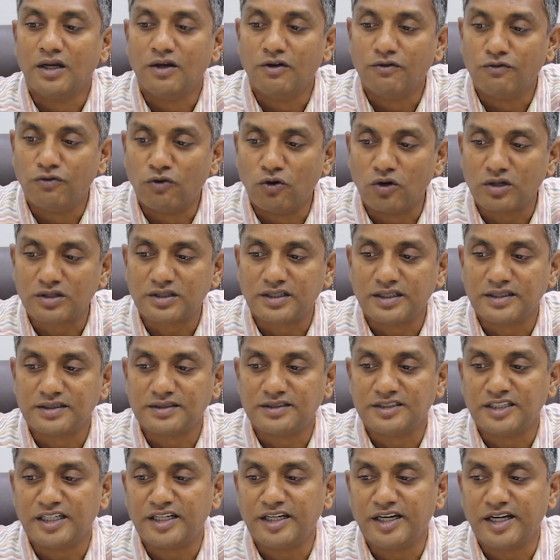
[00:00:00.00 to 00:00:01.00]
Fourth
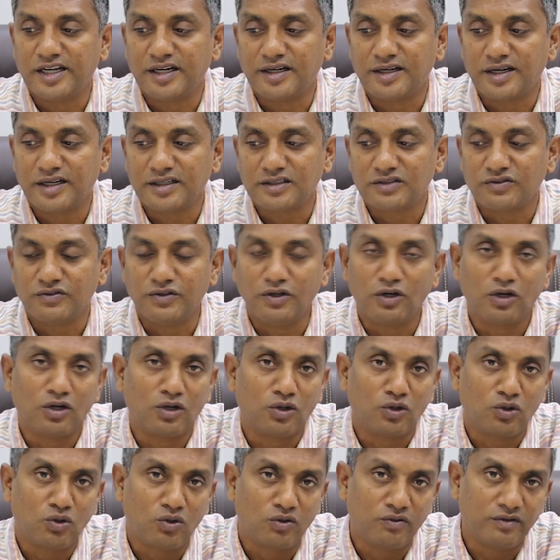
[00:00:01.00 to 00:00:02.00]
is generic drugs. We
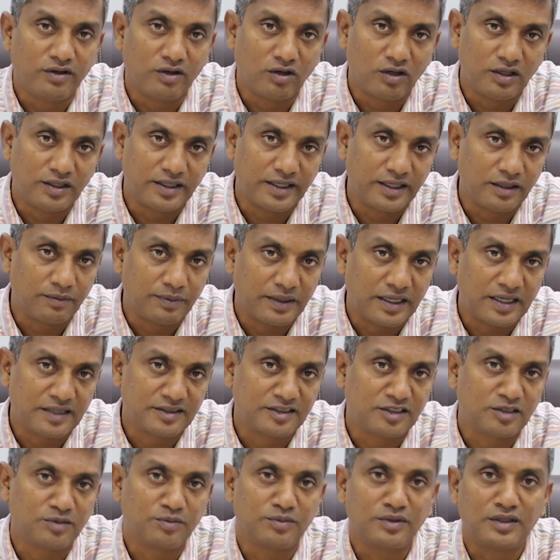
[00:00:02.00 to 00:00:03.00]
all know, we all take
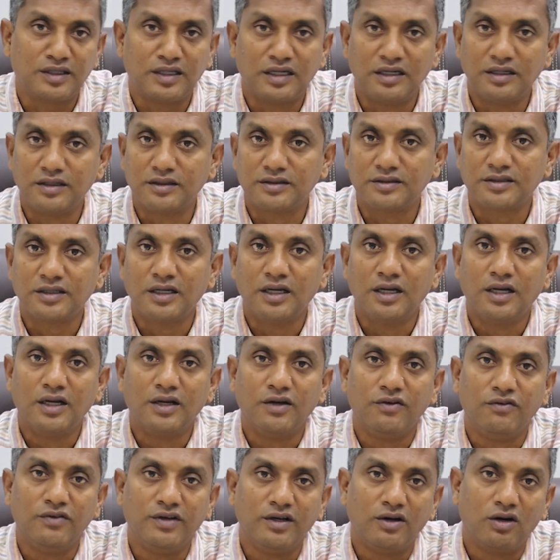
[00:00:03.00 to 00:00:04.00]
paracetamols,
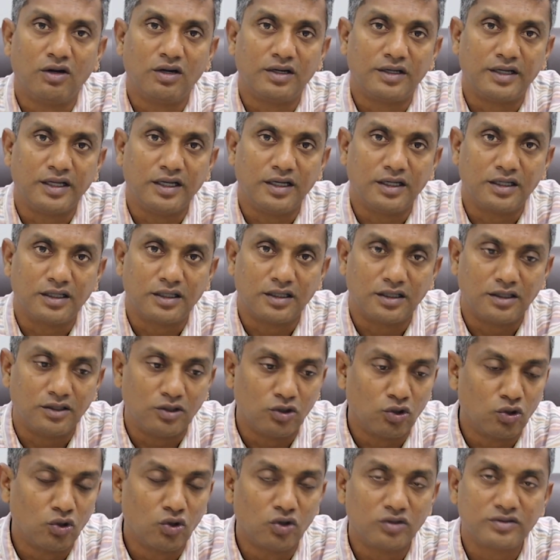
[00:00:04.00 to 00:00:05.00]
we all take
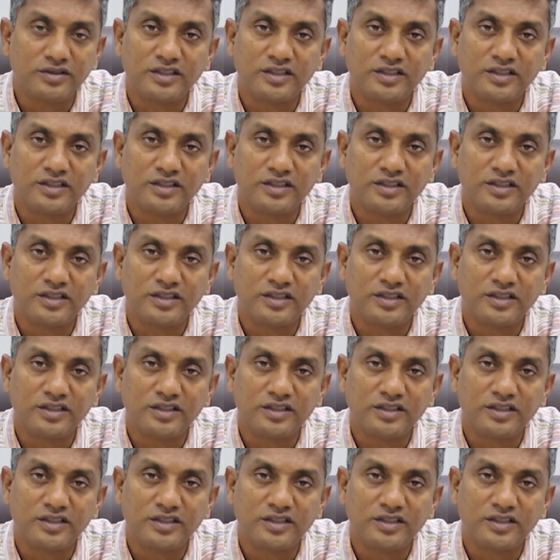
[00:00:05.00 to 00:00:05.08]
Dolo